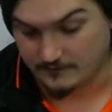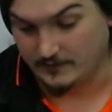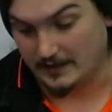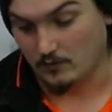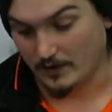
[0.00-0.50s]
of
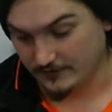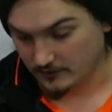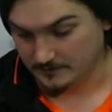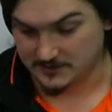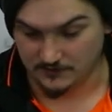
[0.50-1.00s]
like one
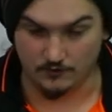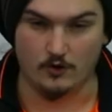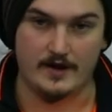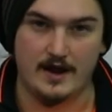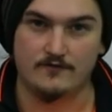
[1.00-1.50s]
drops to
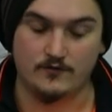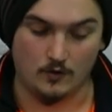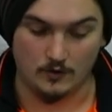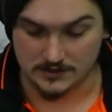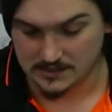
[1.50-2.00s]
draw out, of
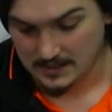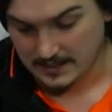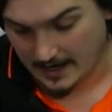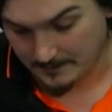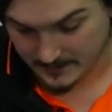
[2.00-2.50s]
course.
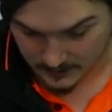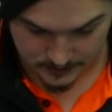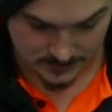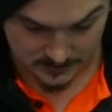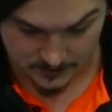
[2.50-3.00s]

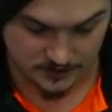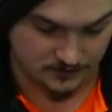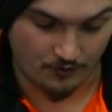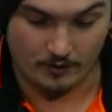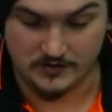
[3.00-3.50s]
Usually to just
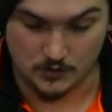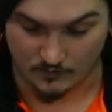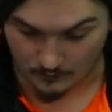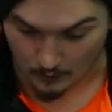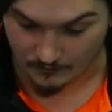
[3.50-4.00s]
draw into
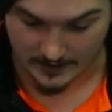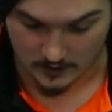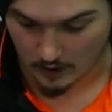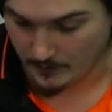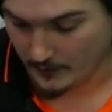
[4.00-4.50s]
all of our
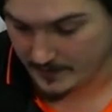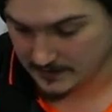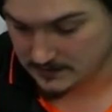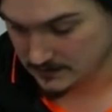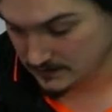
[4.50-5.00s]
combo
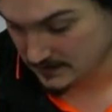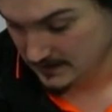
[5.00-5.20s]
pieces.